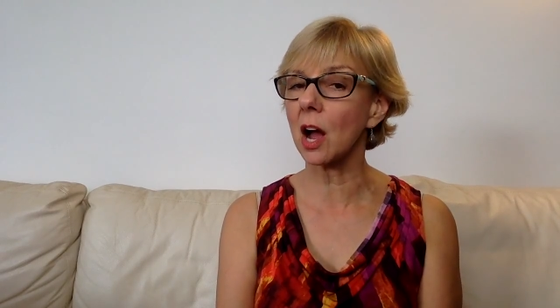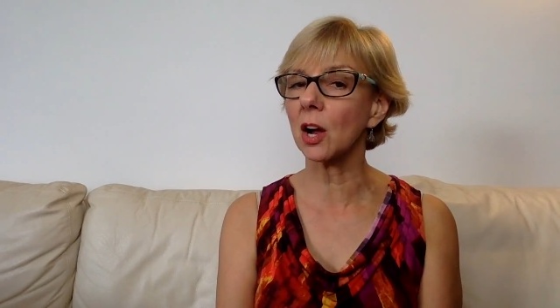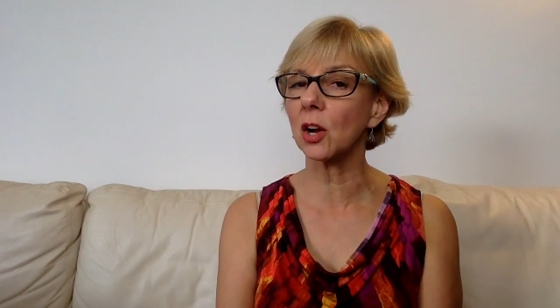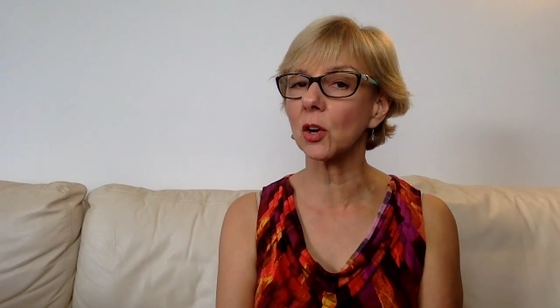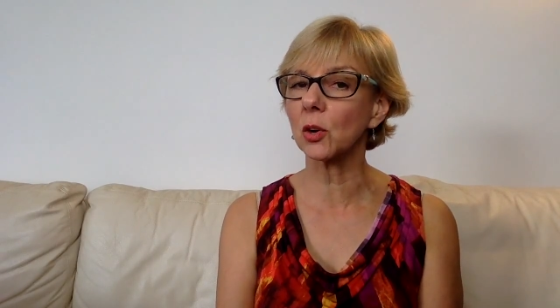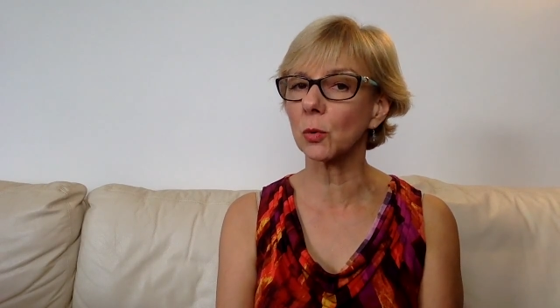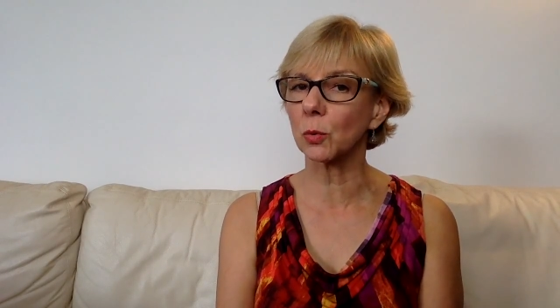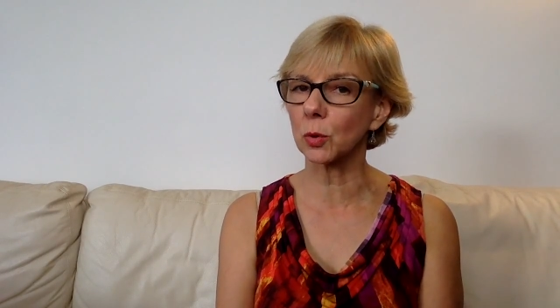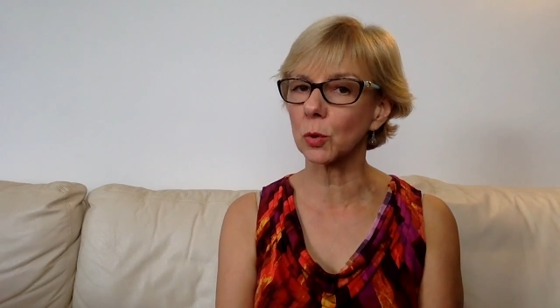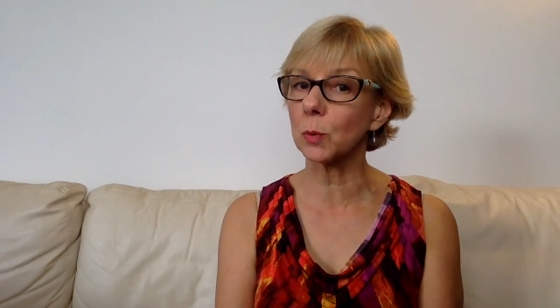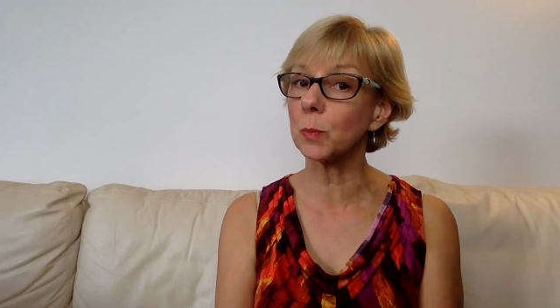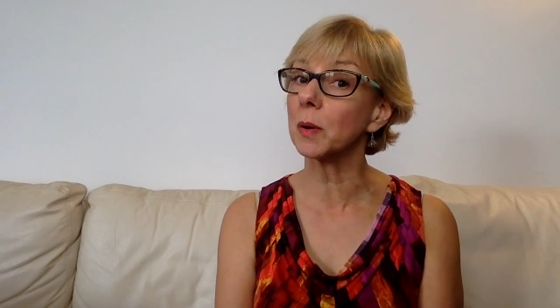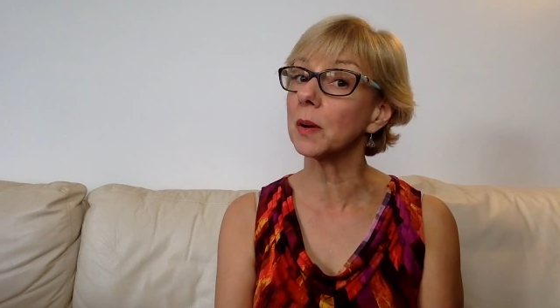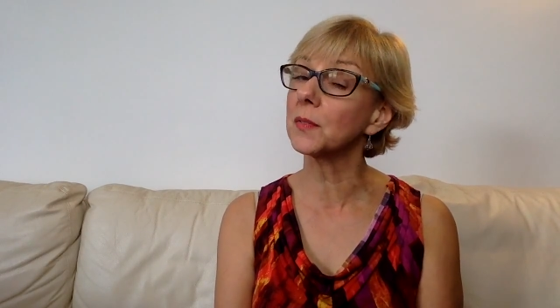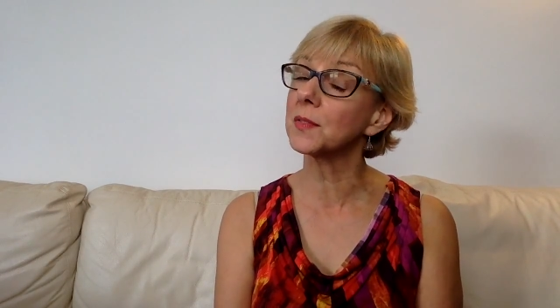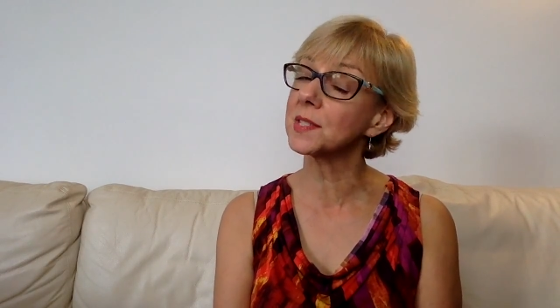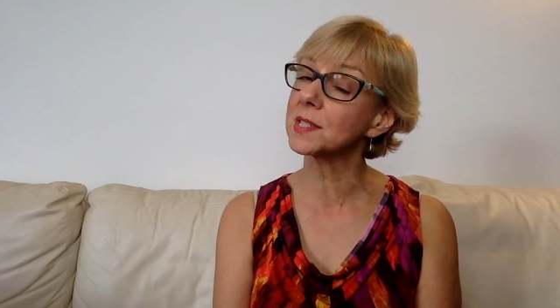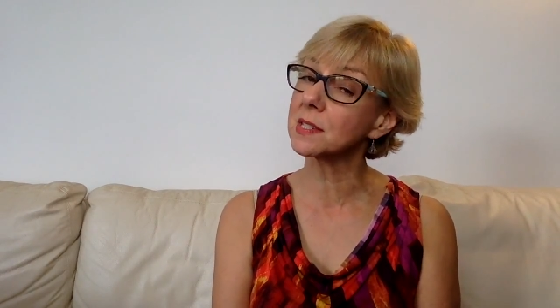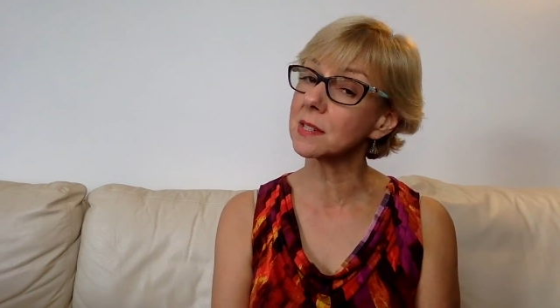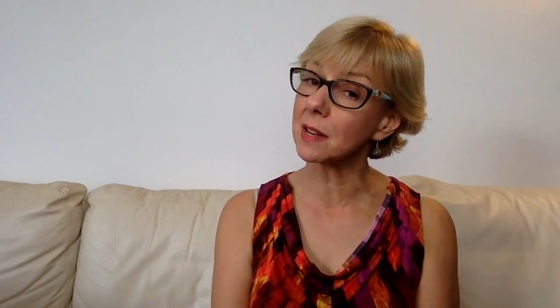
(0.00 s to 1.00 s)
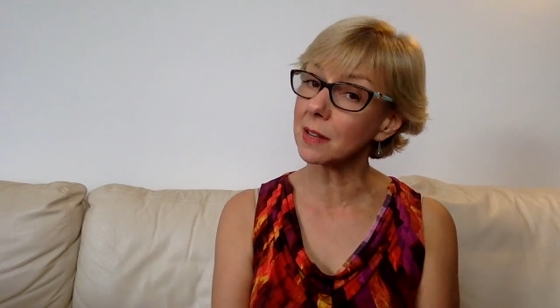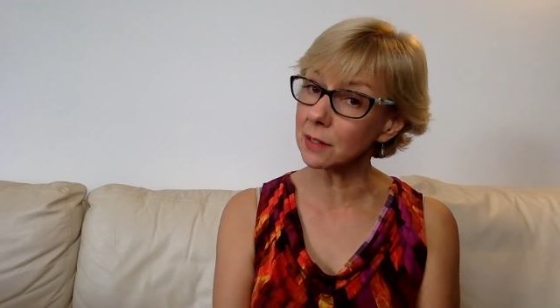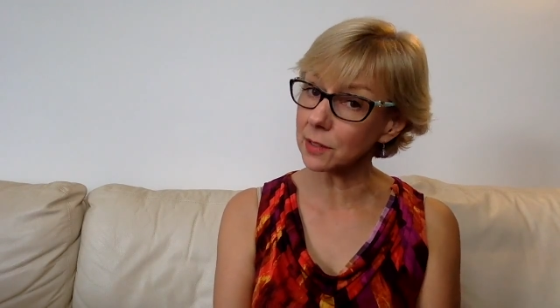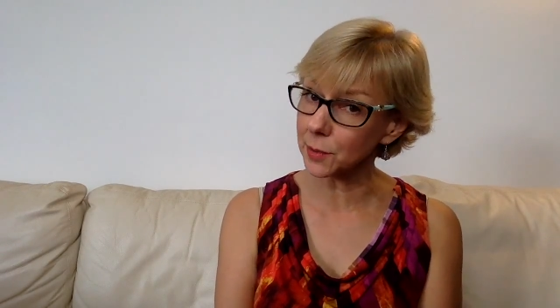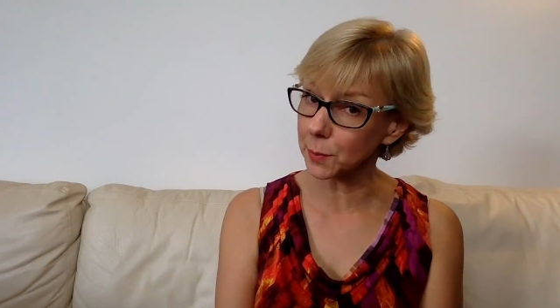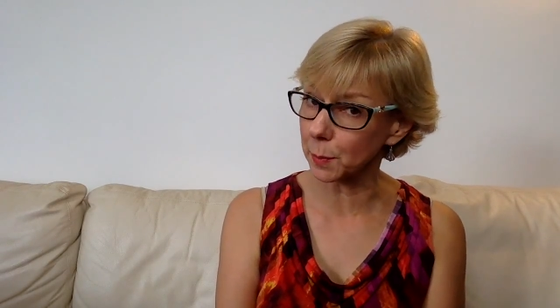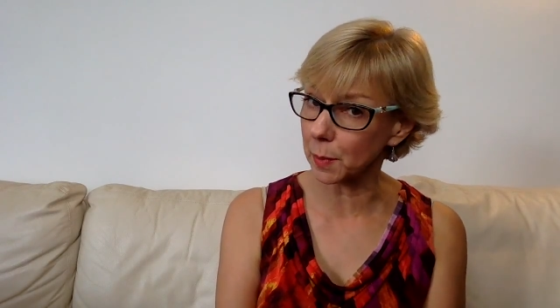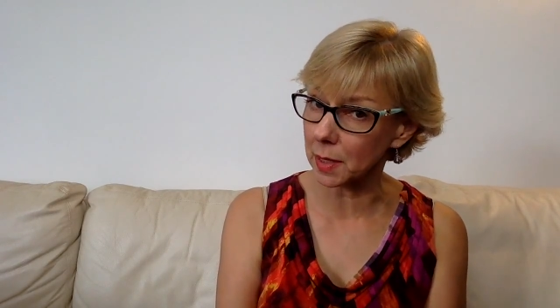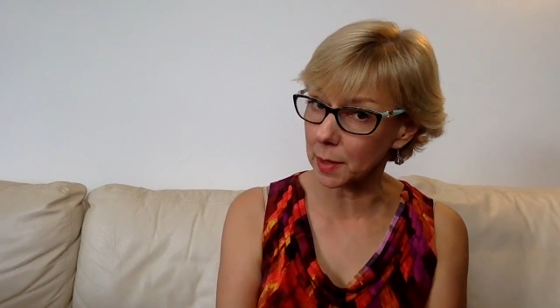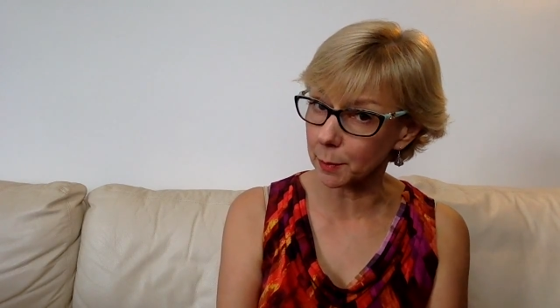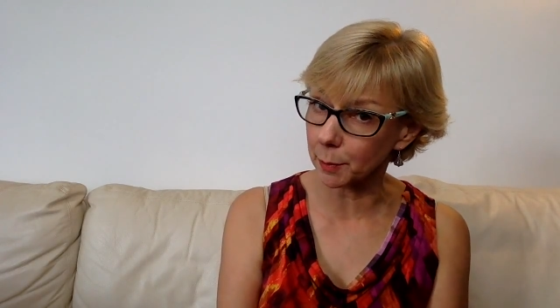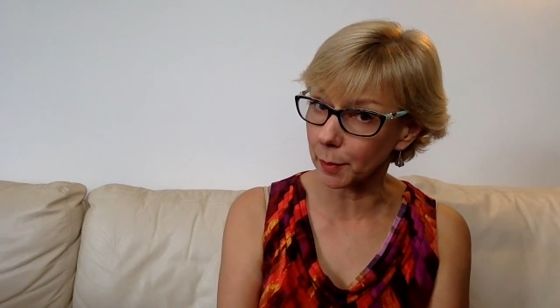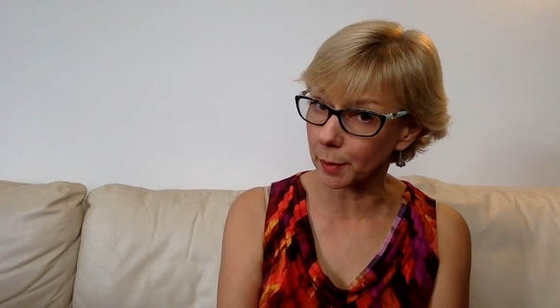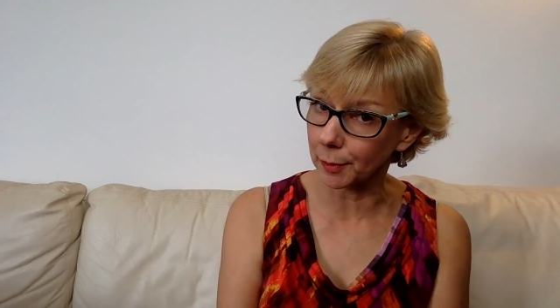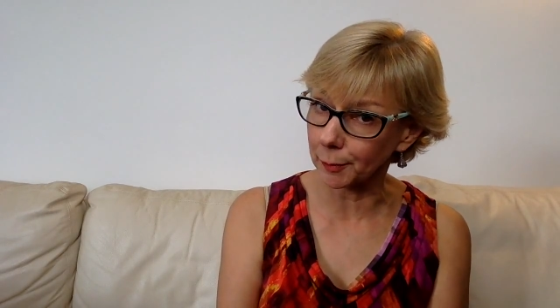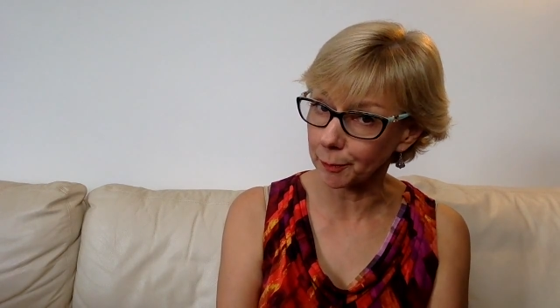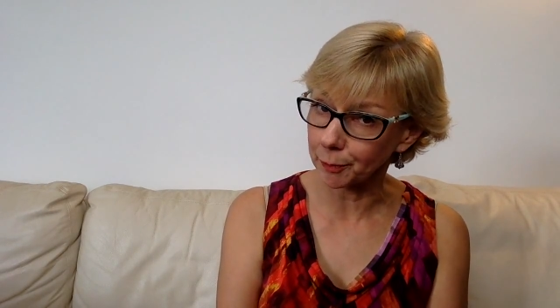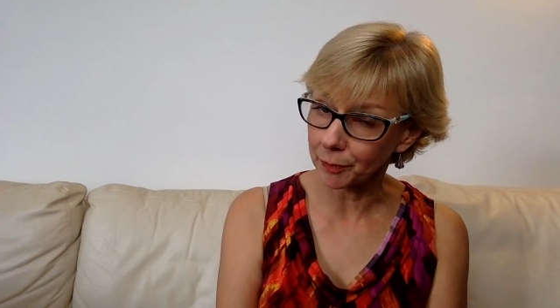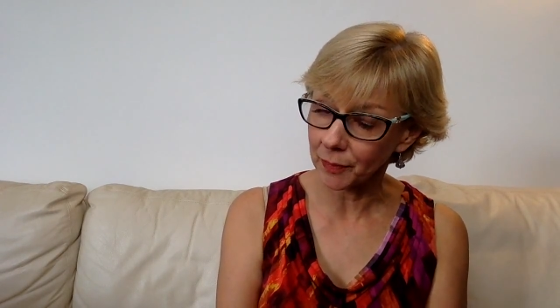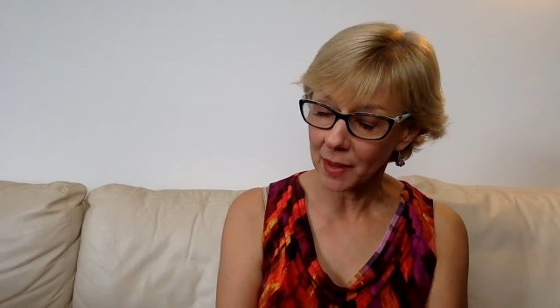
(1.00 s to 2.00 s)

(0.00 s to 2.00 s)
a group of salespeople.